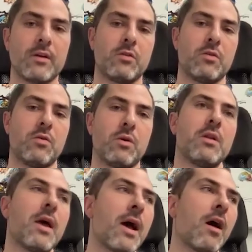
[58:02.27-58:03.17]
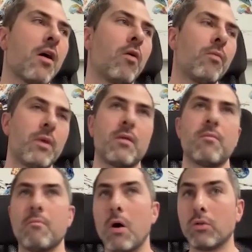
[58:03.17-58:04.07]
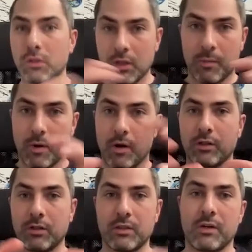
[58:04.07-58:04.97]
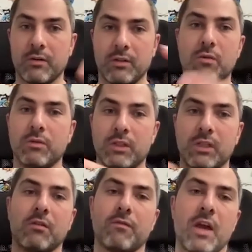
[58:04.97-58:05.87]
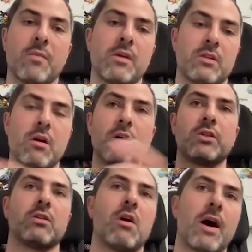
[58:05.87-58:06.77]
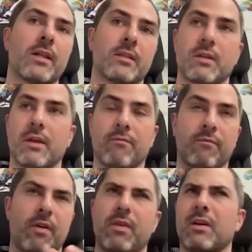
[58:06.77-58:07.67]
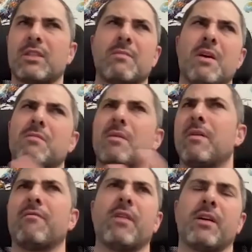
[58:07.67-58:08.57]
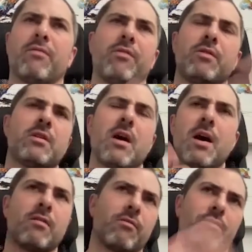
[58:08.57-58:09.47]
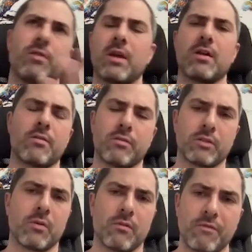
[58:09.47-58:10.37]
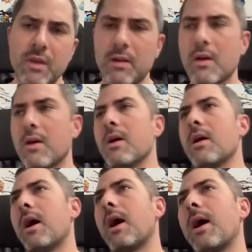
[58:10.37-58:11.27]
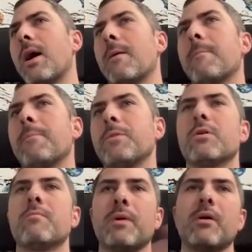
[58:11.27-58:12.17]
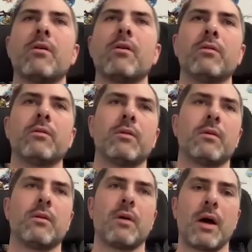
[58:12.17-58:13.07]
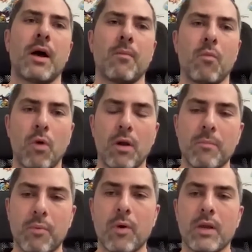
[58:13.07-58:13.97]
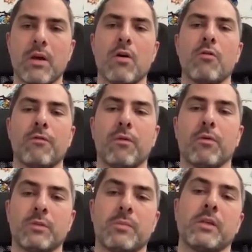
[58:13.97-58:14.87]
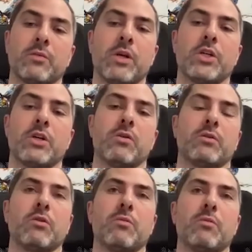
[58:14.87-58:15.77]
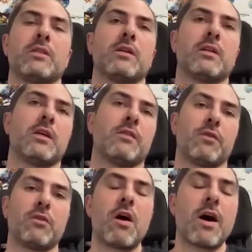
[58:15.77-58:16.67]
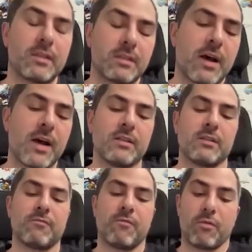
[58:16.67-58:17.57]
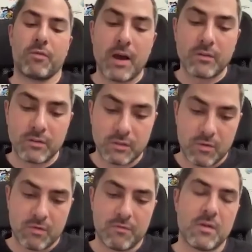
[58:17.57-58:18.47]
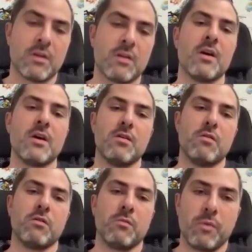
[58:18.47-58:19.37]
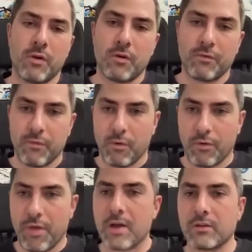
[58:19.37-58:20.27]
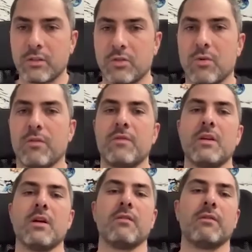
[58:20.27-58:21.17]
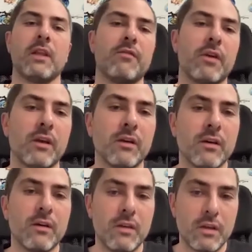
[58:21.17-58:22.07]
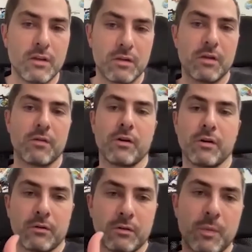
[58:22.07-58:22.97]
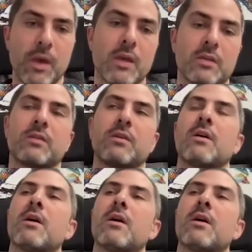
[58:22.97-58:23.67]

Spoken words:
So you can now, in most of the parcels that are zoned single family, as long as your lot's like, I think it's a minimum of like 39 or 3,800 square feet, you can build 1.0 floor space ratio. So basically, if your lot size is 4,000 square feet, you can build 4,000 square feet of living interior space.